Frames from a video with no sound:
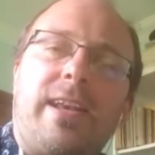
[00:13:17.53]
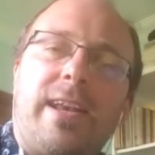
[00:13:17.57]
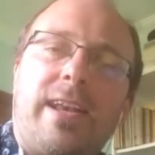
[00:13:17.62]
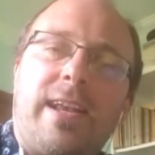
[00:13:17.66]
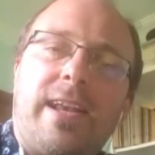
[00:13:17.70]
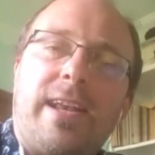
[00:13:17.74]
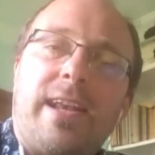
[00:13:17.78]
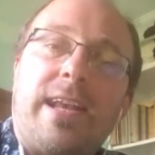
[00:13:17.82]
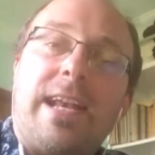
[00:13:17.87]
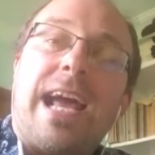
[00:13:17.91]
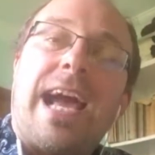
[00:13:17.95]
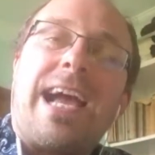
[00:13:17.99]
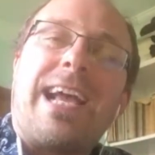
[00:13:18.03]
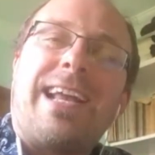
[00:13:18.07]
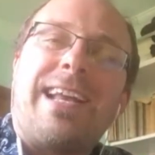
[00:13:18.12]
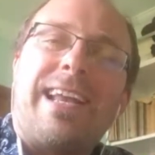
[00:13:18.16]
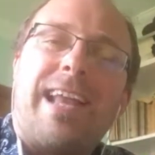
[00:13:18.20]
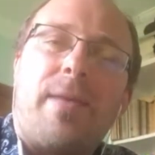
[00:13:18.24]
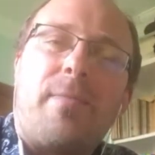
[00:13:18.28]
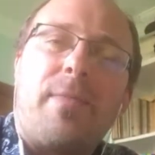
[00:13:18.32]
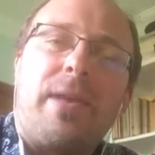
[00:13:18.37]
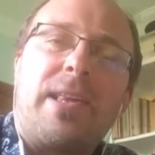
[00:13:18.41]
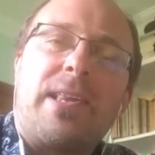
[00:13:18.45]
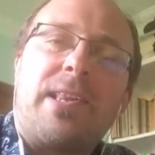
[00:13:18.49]
in an
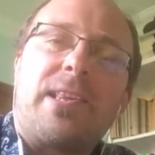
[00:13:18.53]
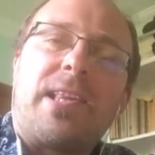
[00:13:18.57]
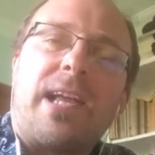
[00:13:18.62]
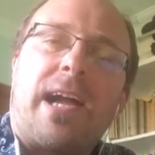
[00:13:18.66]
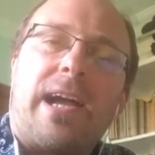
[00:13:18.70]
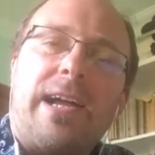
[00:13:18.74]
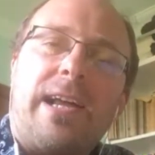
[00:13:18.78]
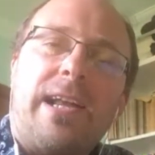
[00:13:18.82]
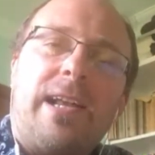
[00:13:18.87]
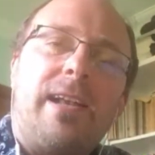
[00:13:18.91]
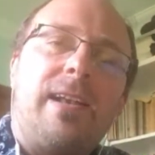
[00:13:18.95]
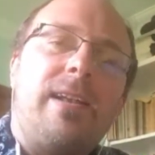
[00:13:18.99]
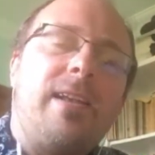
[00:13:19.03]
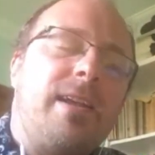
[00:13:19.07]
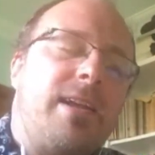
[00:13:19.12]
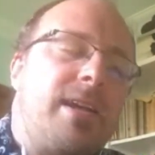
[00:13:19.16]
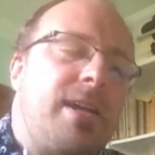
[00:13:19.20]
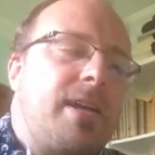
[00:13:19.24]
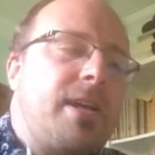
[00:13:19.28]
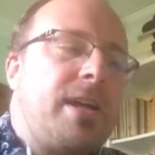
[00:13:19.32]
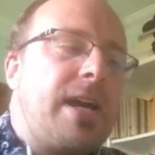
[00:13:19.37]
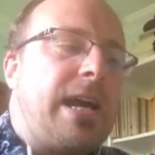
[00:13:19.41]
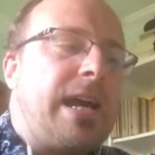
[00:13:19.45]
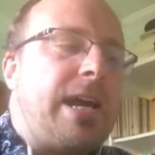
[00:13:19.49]
academic style
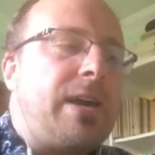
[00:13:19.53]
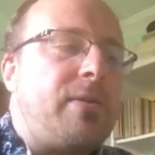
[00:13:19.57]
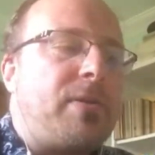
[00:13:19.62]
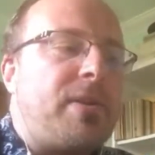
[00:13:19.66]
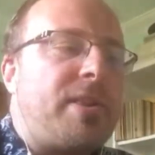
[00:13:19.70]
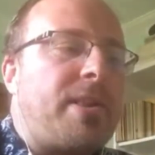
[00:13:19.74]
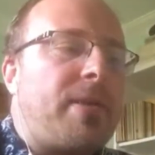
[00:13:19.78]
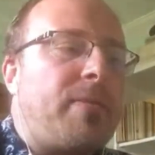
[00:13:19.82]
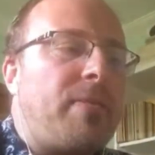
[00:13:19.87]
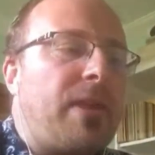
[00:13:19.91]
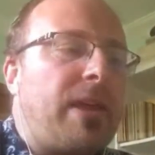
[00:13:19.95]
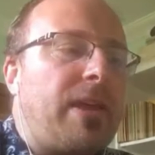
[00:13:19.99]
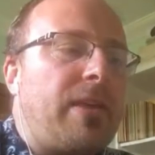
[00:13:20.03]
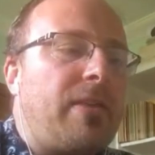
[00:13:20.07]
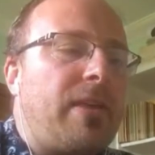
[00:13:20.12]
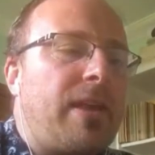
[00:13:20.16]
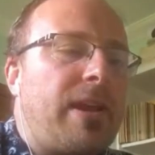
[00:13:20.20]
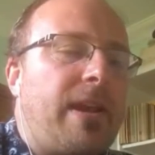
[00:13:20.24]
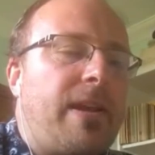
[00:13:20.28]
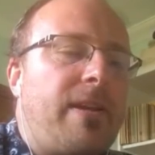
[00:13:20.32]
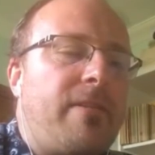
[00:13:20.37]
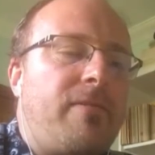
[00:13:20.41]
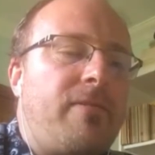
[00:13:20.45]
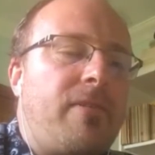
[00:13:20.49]
was something
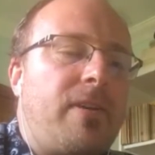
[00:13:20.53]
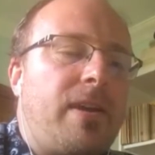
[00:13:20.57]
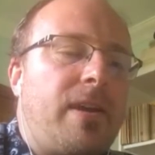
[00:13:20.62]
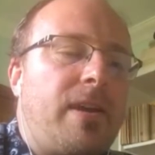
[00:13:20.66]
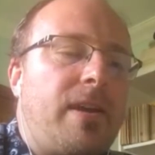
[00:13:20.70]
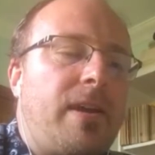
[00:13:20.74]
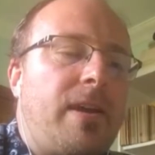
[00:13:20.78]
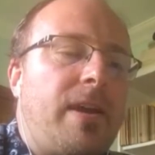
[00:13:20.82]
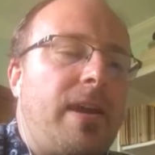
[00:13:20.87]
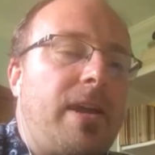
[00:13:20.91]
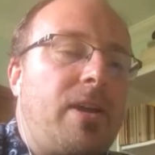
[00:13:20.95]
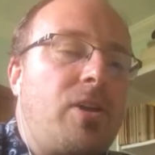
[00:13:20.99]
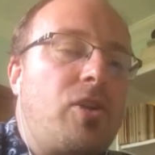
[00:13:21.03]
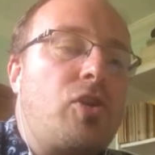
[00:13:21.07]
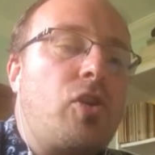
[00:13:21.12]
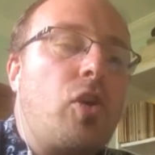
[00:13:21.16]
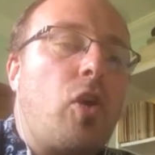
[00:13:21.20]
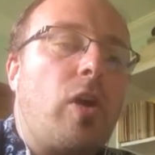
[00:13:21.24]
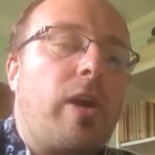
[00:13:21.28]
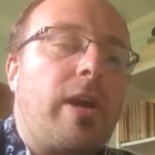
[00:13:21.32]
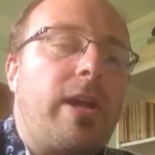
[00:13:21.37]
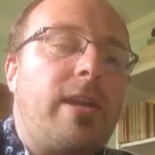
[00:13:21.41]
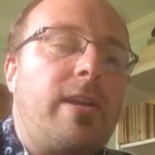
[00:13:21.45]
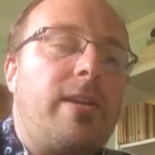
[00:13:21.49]
that I've
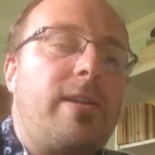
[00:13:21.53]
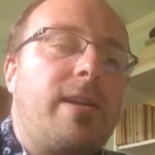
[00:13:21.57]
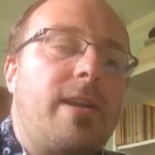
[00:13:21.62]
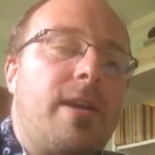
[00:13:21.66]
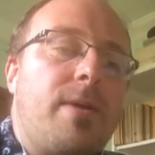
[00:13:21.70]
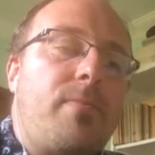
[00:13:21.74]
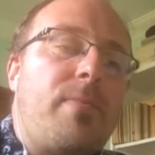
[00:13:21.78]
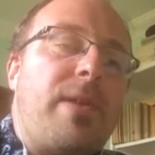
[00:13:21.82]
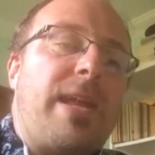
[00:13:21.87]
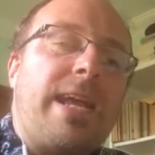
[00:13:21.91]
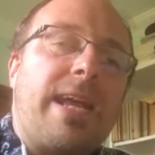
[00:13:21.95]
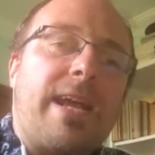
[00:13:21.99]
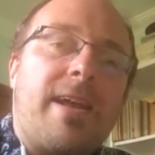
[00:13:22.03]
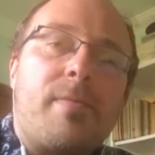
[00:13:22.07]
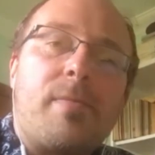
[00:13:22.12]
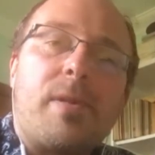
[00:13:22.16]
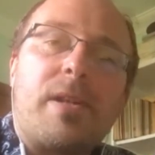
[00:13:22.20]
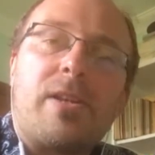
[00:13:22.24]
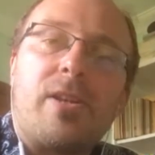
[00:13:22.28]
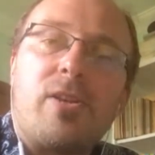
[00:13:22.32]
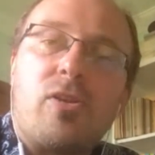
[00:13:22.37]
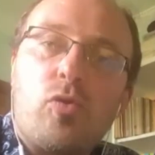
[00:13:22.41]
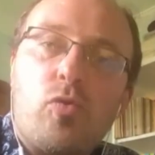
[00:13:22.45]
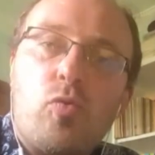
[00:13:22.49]
enjoyed being
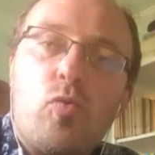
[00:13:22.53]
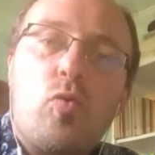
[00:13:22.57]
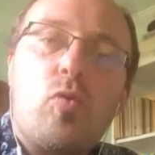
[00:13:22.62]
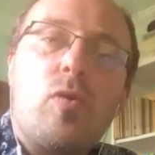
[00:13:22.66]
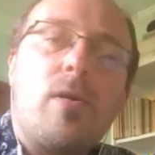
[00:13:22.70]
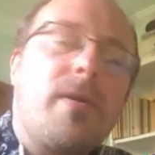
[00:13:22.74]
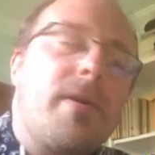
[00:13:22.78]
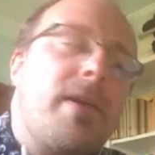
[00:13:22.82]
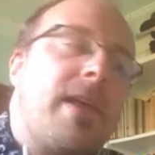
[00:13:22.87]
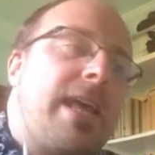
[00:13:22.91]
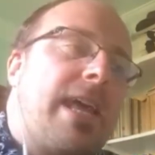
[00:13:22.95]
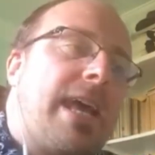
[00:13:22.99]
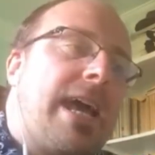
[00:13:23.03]
able to do.